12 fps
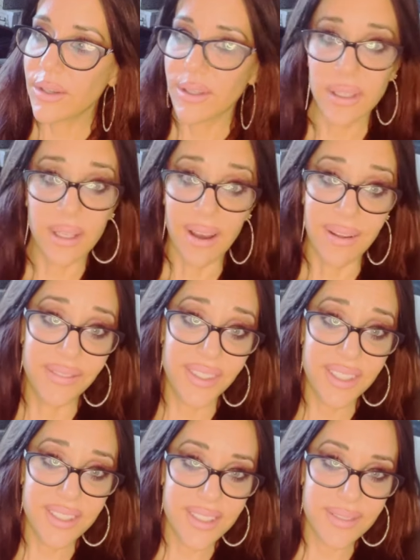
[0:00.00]

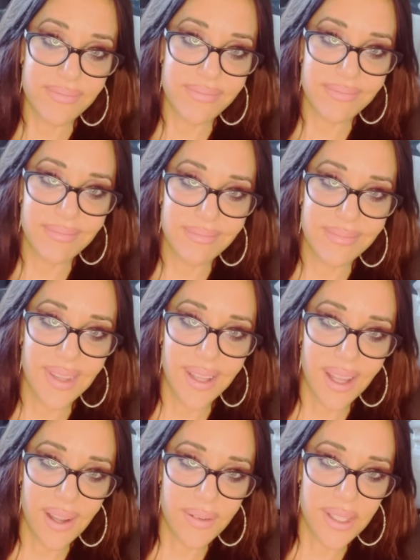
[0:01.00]
Confidence.
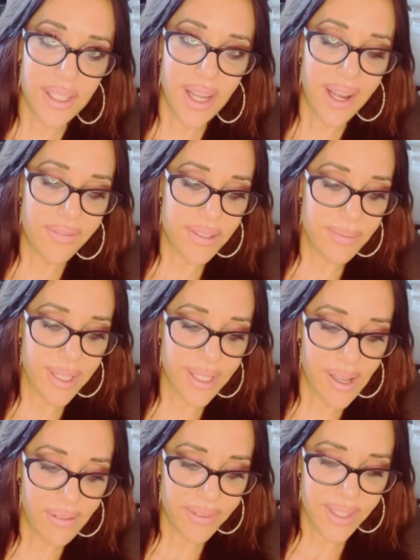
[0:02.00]
I mean, you have to be
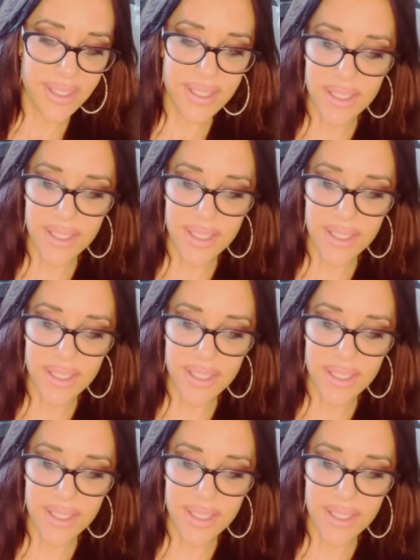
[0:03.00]
confident.